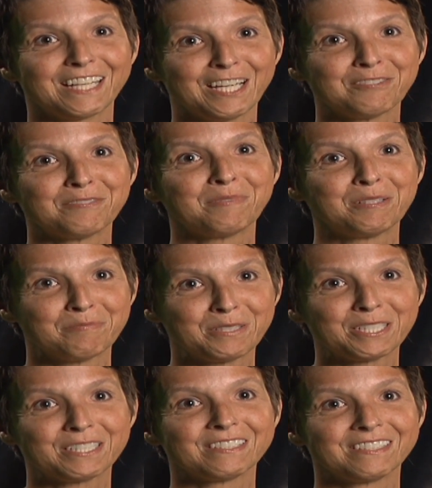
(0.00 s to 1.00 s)
I
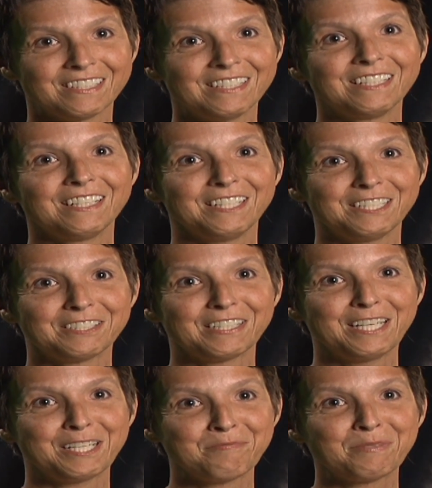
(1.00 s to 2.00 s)
remember, you know, I
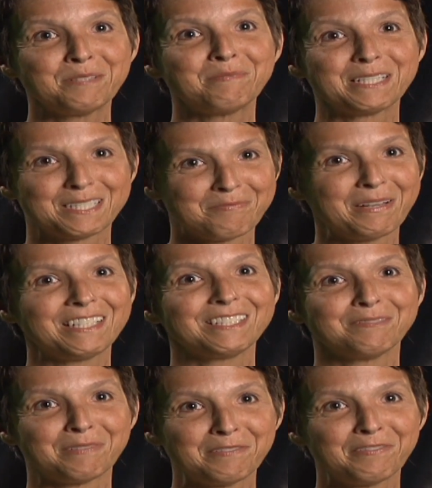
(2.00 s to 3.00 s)
had a pretty big smile
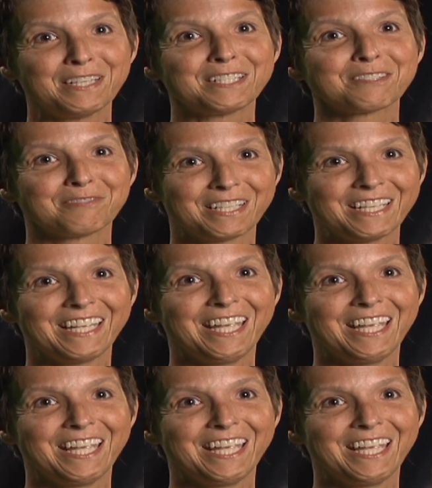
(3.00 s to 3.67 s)
on my face when I